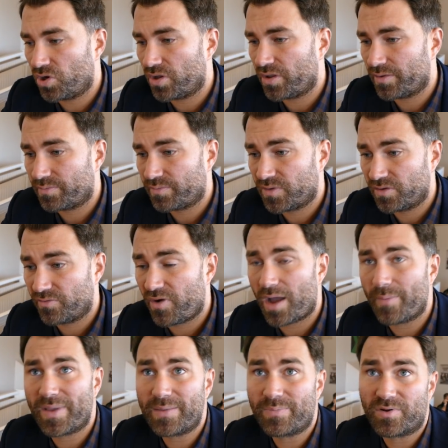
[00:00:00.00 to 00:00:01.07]
got the, the
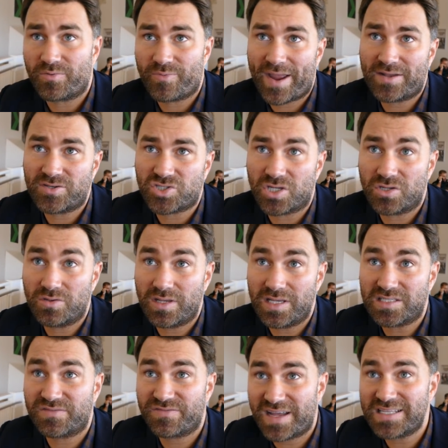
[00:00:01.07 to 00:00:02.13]
right people around you,
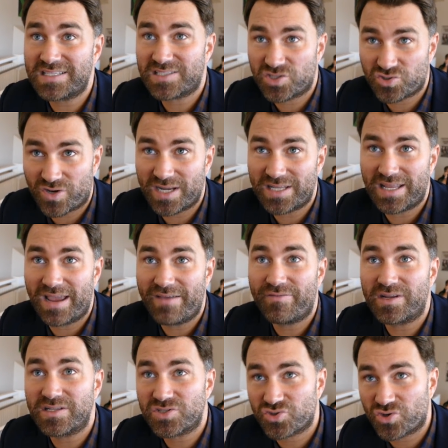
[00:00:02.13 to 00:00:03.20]
it's fun to train there.
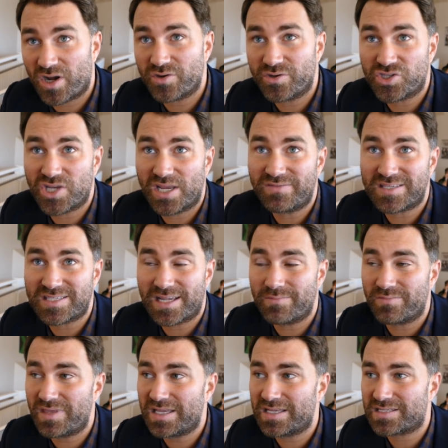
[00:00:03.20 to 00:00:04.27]
Everyone's trying to achieve the
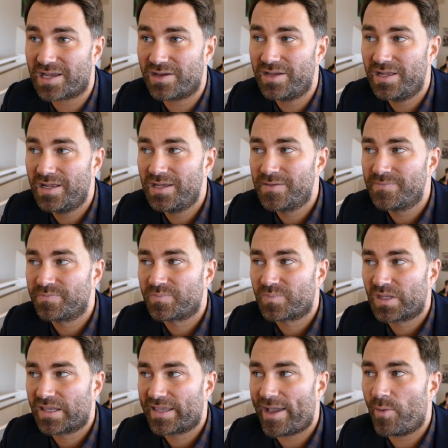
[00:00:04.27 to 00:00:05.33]
same thing. So
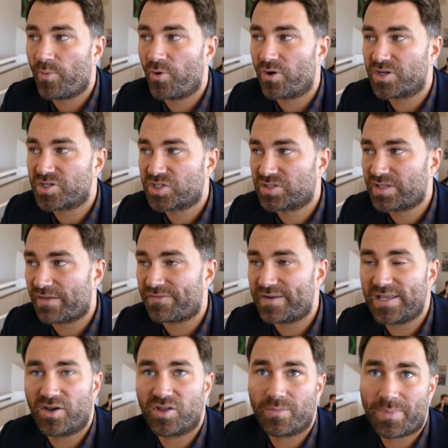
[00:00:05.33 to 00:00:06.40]
mm. Kell Brook has
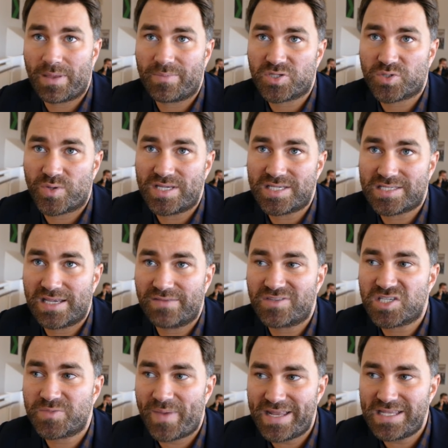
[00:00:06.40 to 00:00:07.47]
definitely got the bit between his teeth.
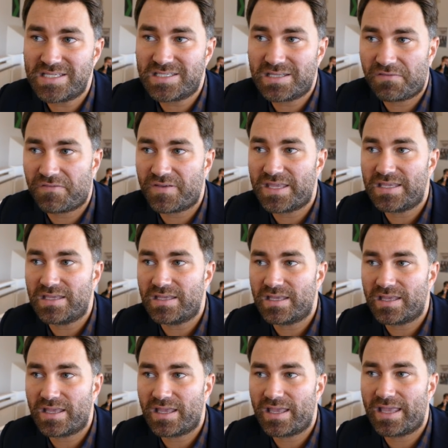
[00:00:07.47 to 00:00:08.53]
The Spence defeat
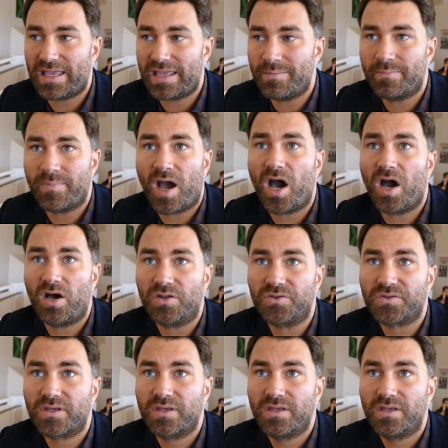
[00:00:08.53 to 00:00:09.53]
hit him hard